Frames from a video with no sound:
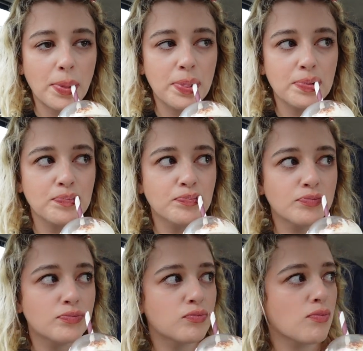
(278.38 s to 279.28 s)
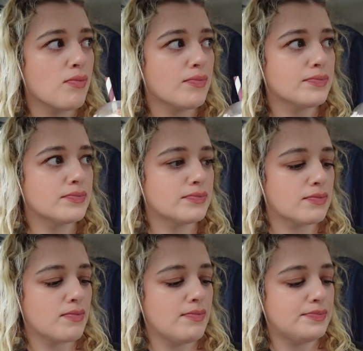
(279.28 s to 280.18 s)

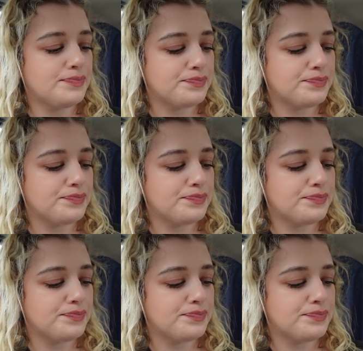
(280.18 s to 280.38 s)
No one is speaking in this clip.